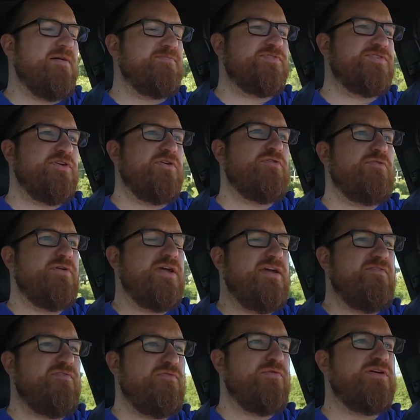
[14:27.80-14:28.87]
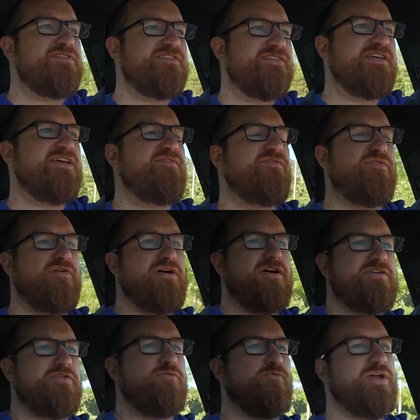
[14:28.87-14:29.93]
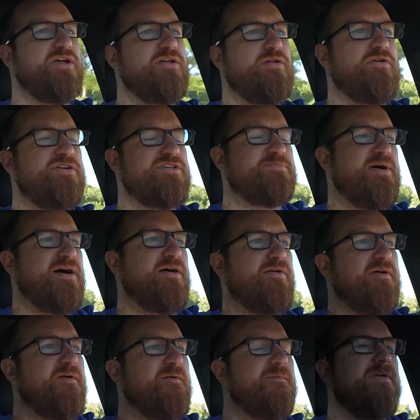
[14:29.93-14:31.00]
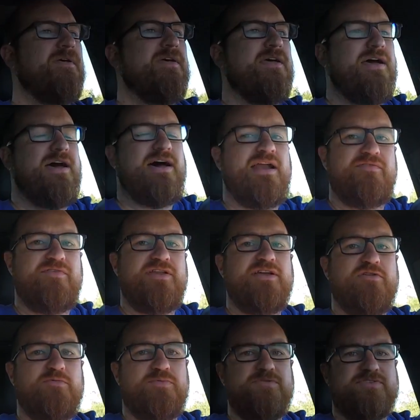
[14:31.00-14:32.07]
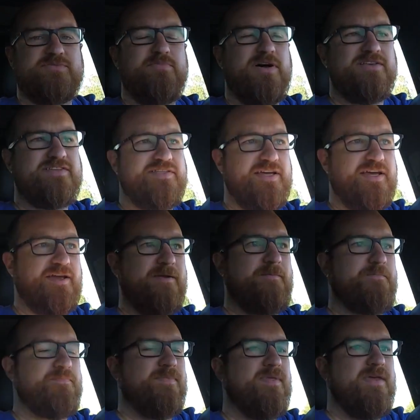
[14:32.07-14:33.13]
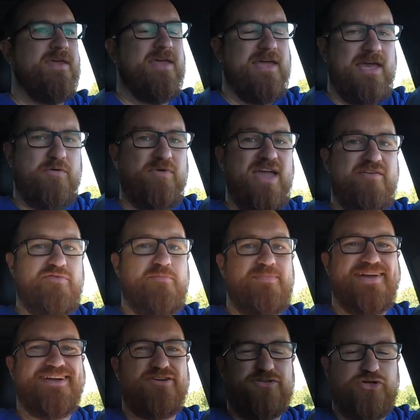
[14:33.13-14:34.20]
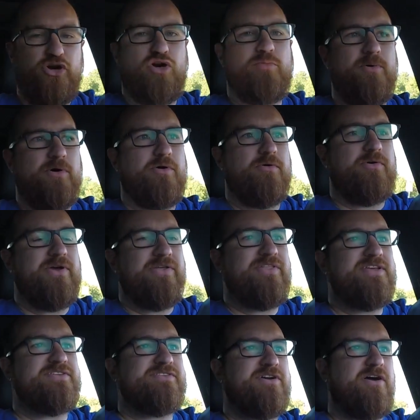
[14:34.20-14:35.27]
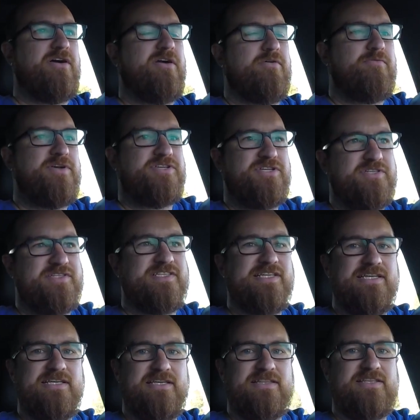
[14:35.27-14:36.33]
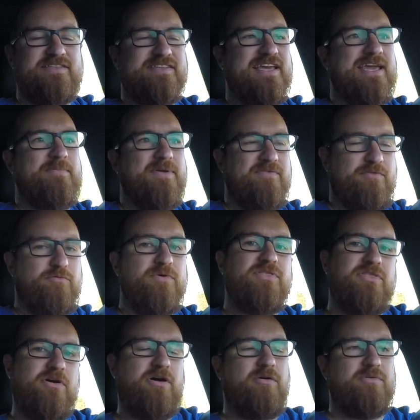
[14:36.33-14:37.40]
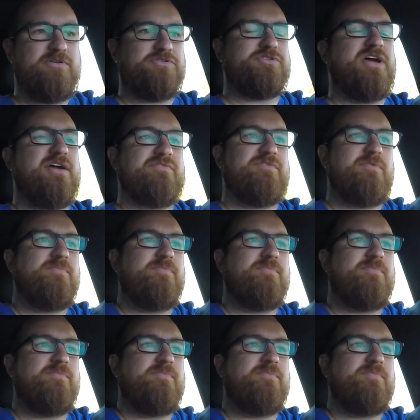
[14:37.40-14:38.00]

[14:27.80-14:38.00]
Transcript: So if we're seeing 400 wheel horsepower out of an EcoBoost Mustang, and we have a bigger turbo in this car, we should see the same, even with the all-wheel drive.